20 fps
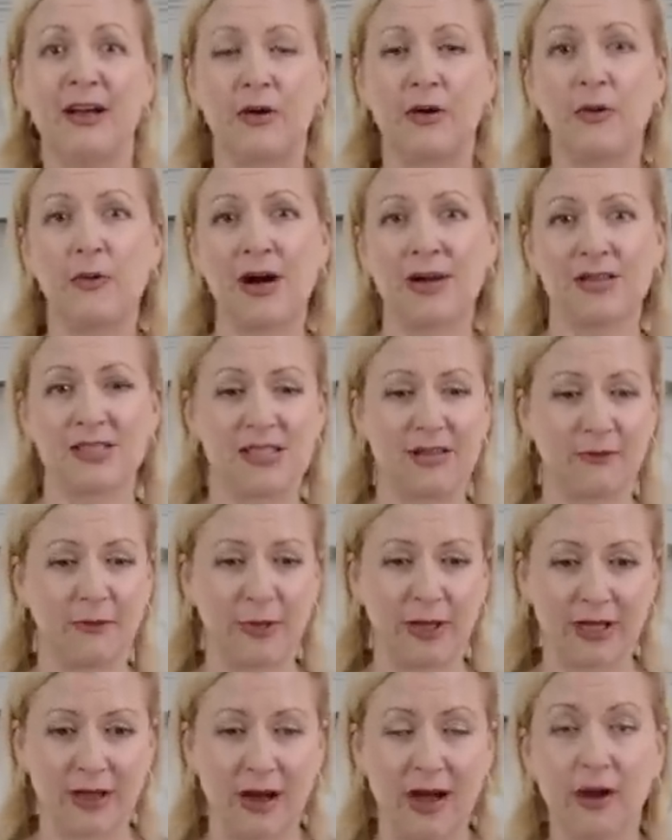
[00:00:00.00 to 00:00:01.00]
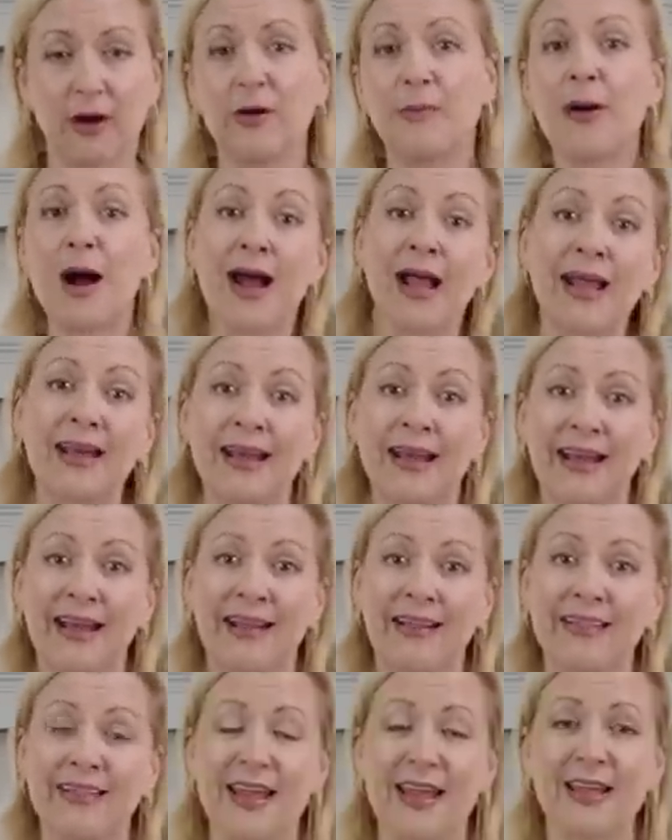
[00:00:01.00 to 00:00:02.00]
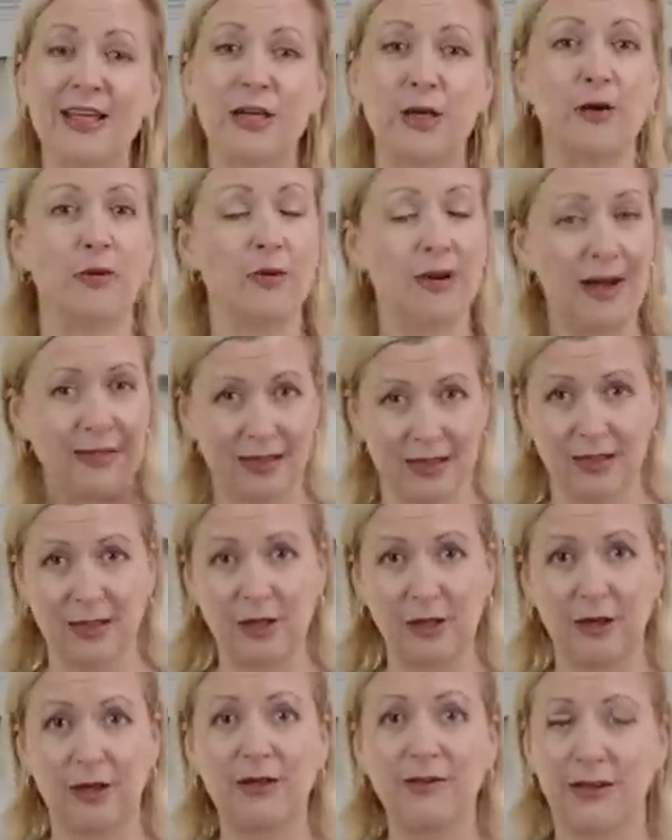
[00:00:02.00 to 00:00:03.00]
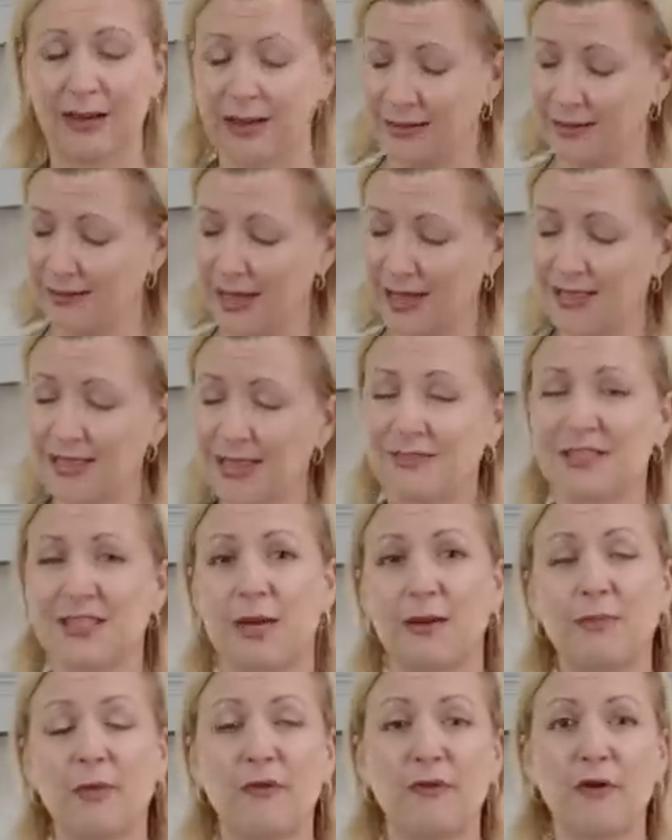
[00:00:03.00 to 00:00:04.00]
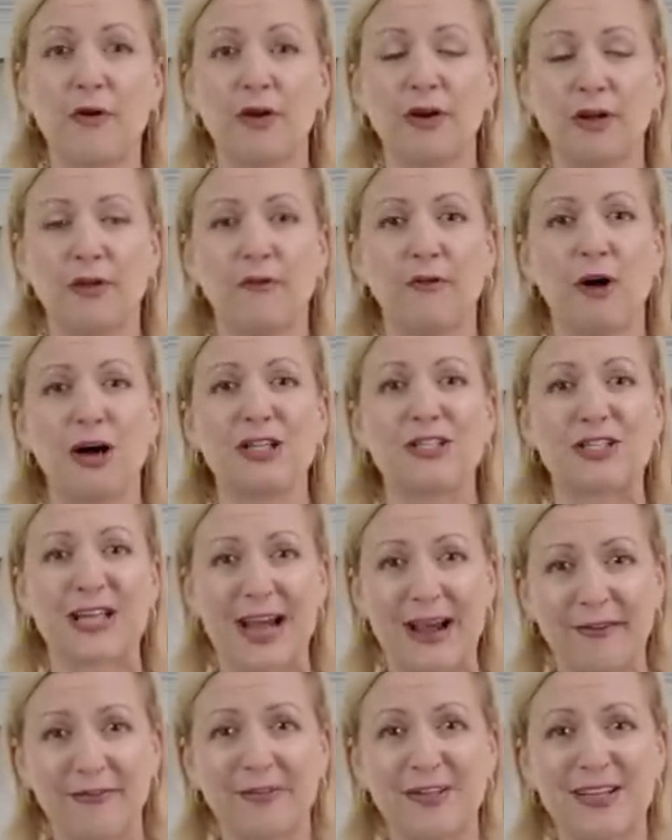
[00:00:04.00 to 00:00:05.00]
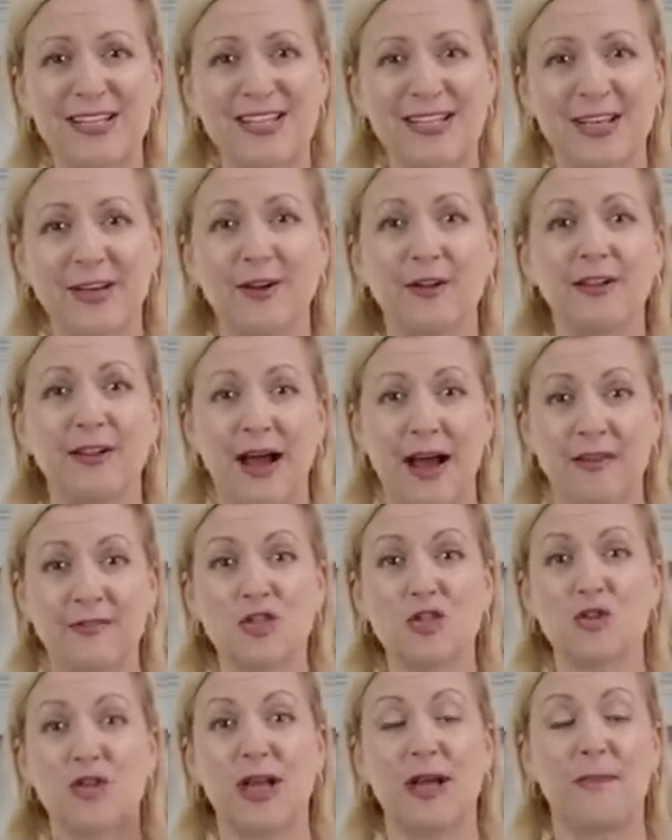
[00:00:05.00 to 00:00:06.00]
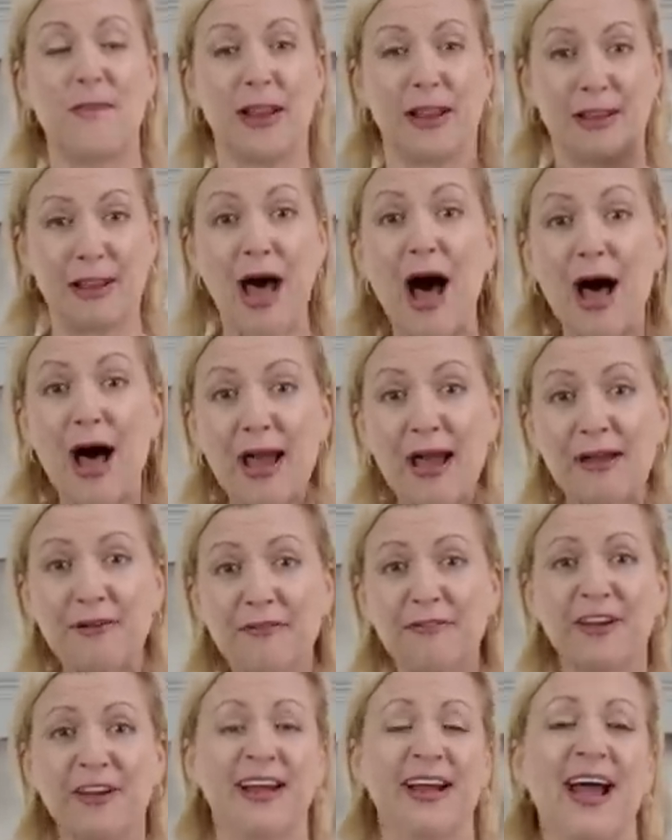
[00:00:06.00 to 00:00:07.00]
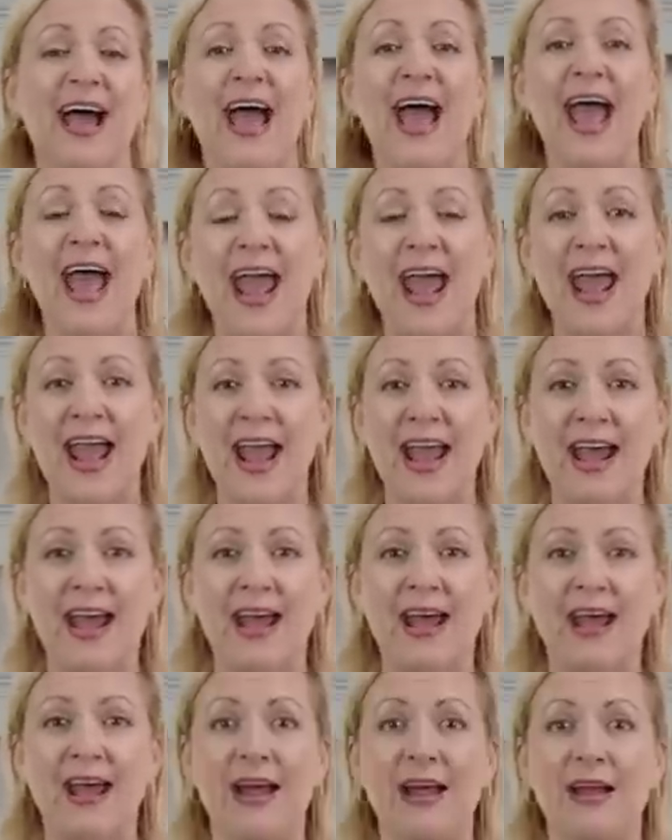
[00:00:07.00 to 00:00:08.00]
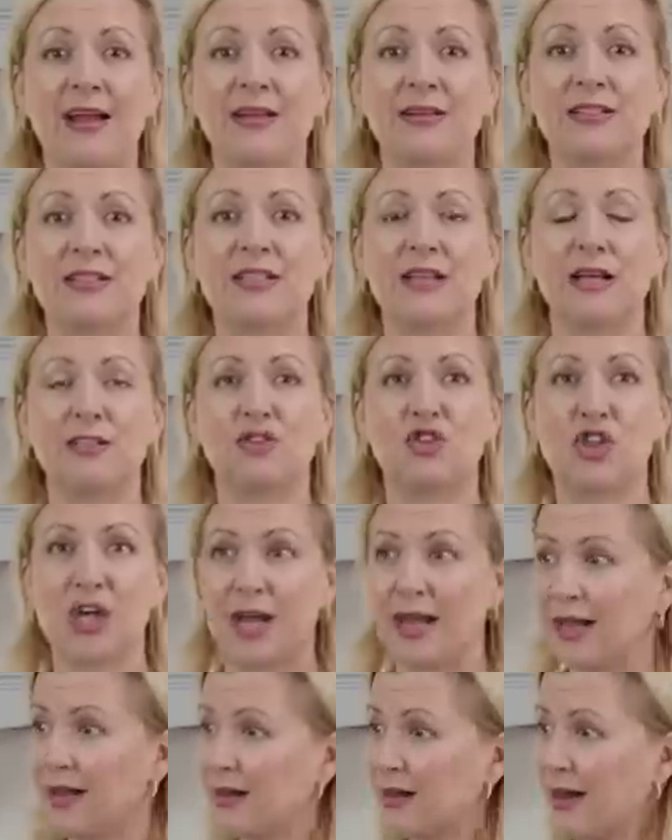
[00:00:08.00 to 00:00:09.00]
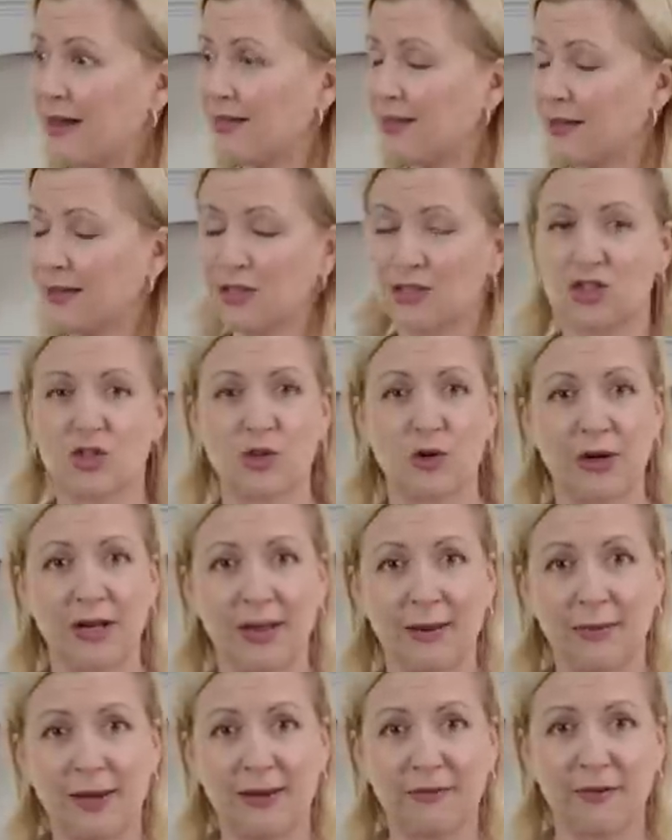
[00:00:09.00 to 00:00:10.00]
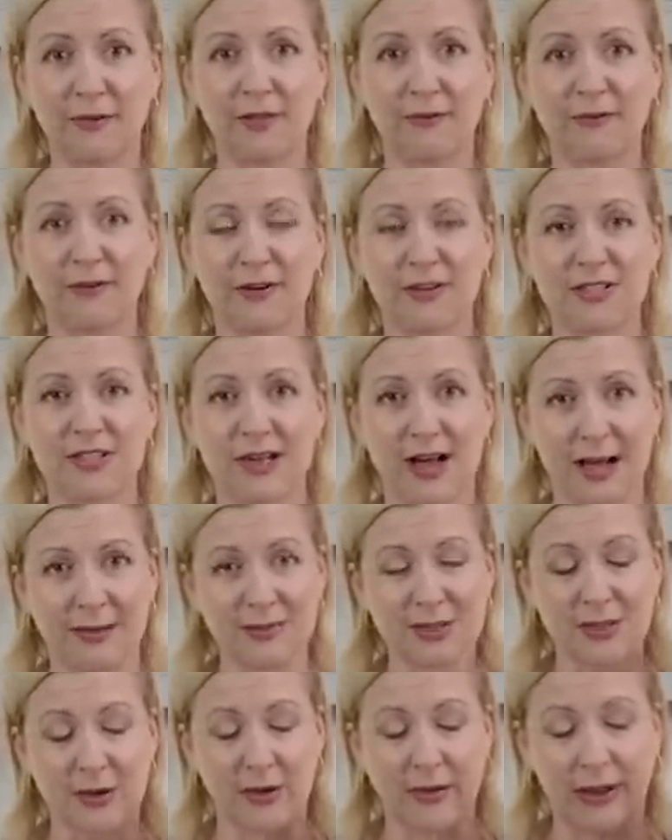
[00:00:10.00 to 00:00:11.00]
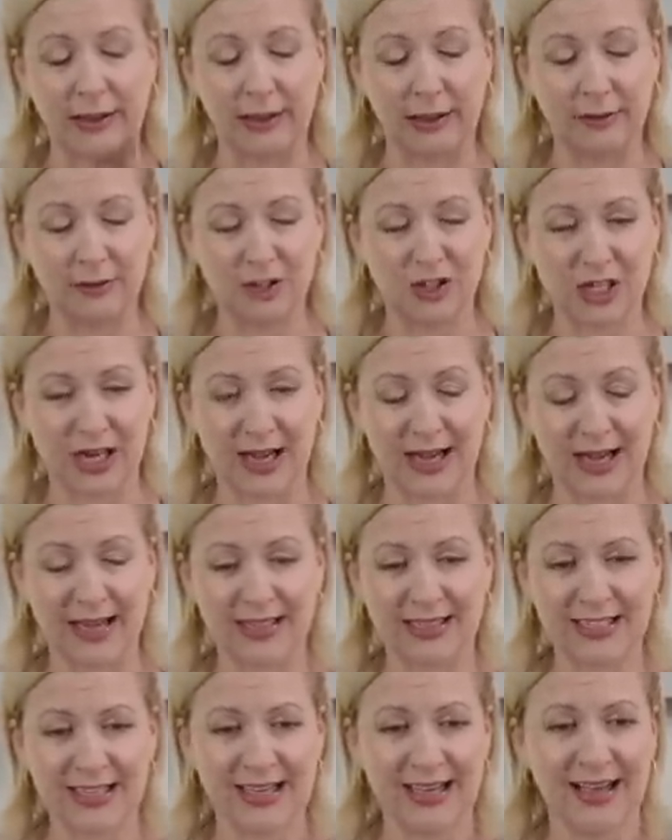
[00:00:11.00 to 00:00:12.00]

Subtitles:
who else have we got? Hermione, thank you. I think, as I've said before, you've watched every single live stream live. And Jade, I think, is joining me for the first time. So hello, Jade.